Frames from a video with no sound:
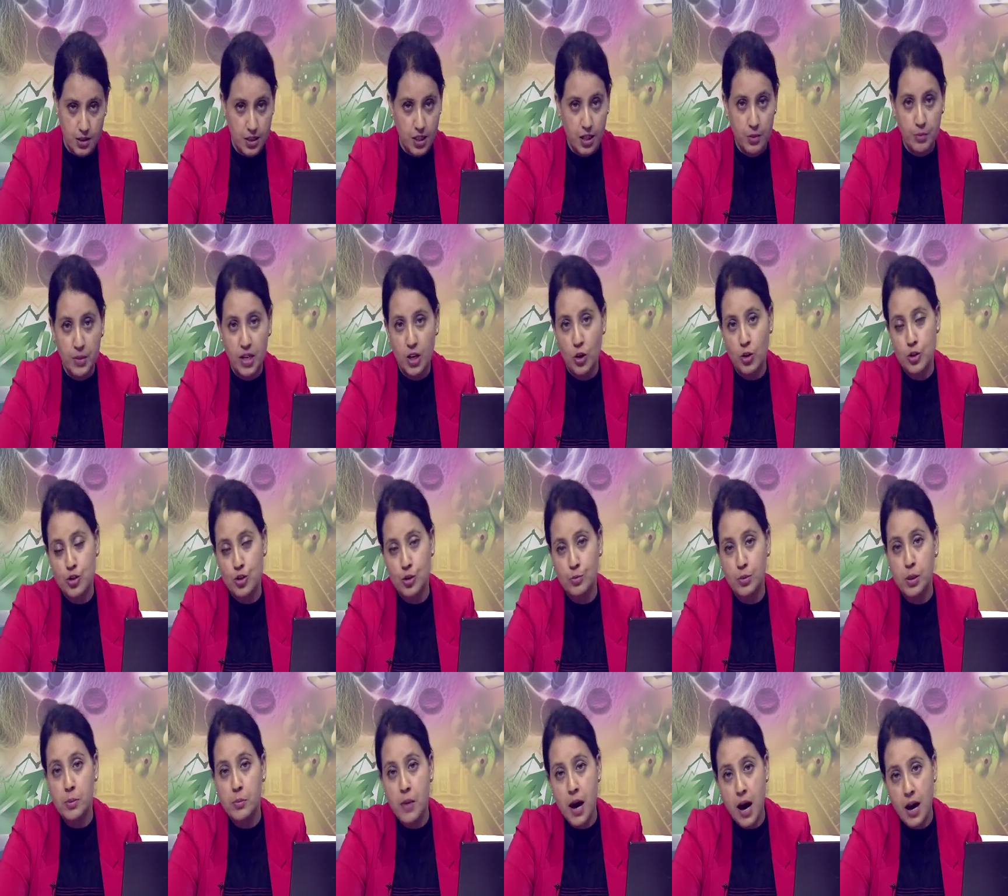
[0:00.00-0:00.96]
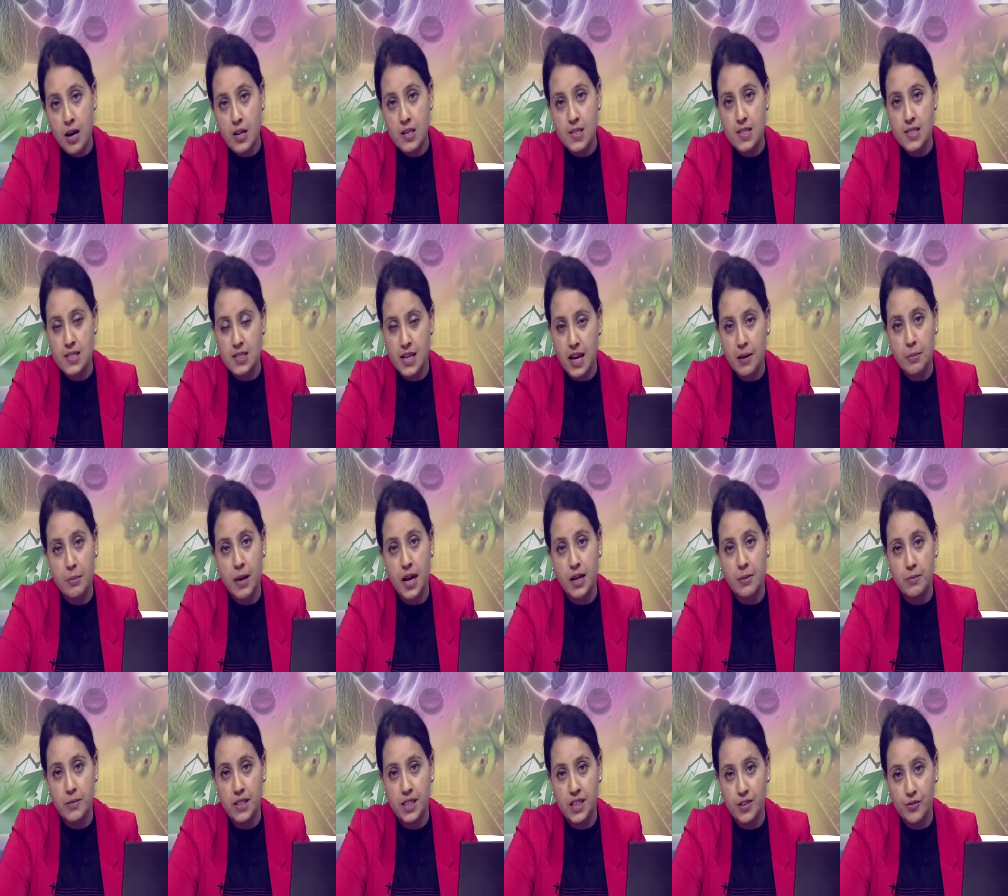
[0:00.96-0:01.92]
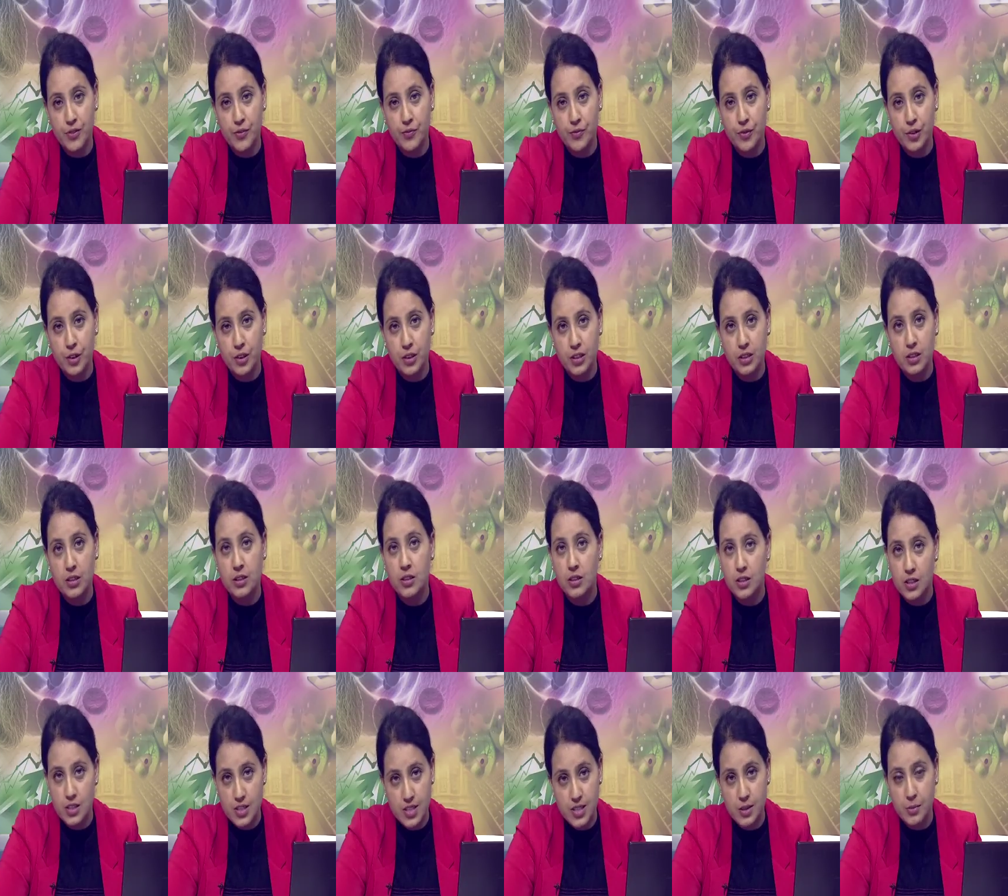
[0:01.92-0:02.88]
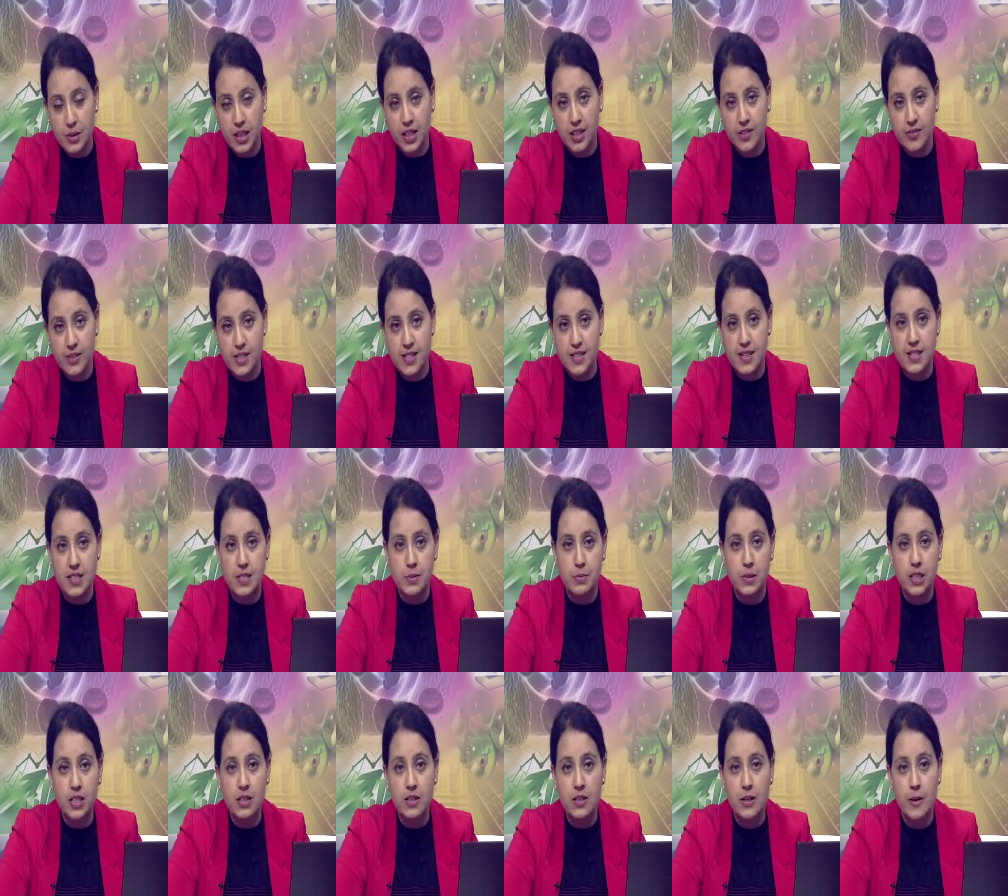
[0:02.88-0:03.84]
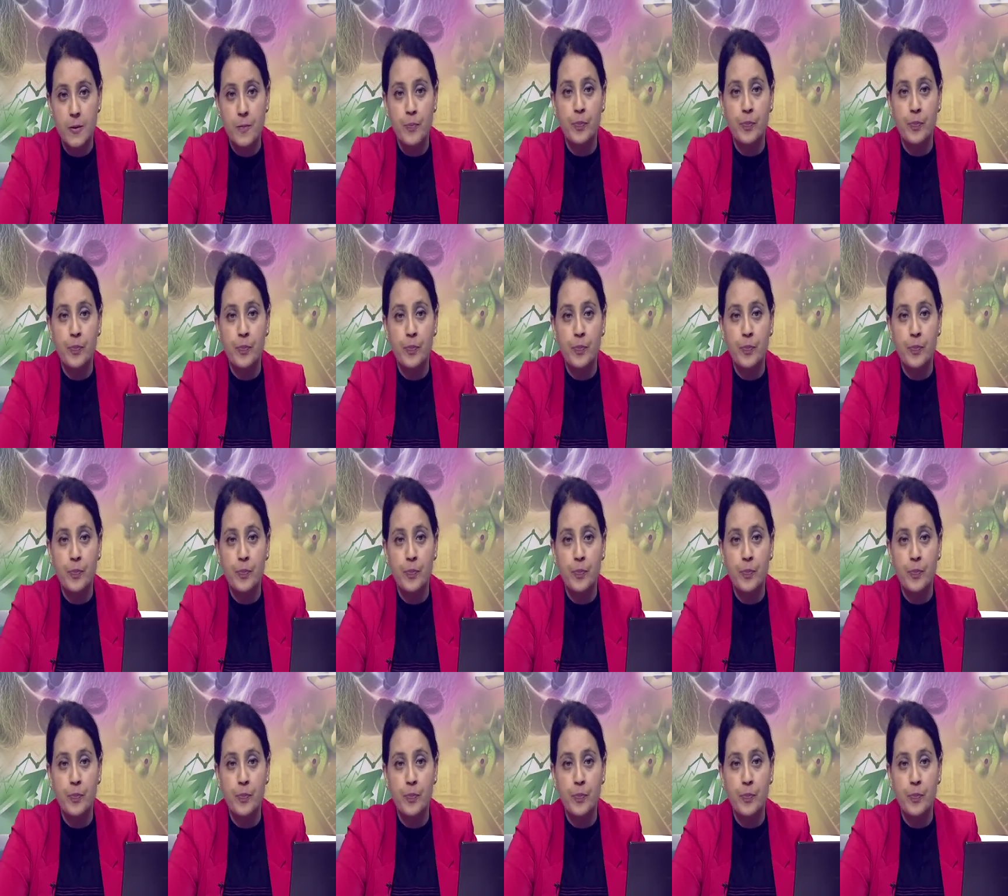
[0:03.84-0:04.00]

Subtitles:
There may also be marks that might be given for the summative assessment.